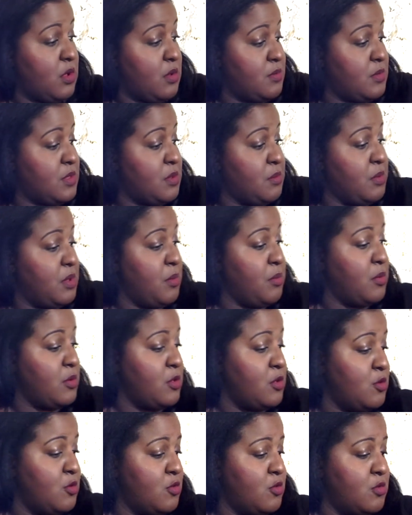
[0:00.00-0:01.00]
Some people
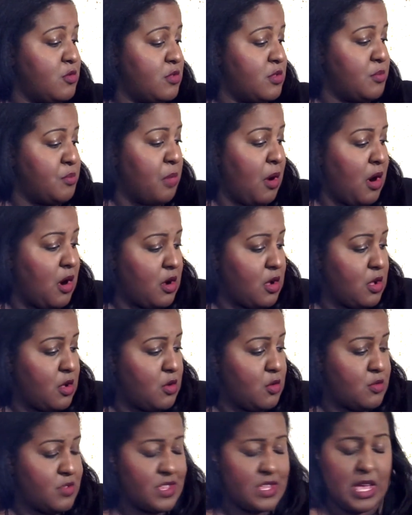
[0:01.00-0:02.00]
use
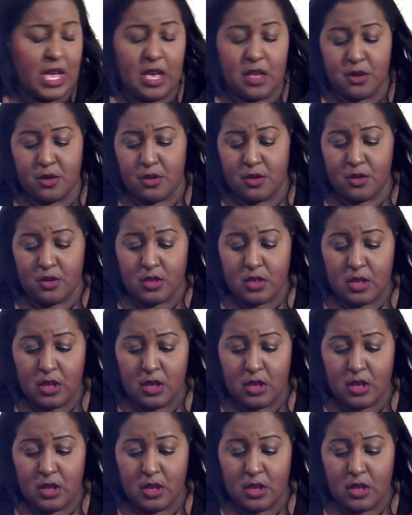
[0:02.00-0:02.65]
barcode scanners.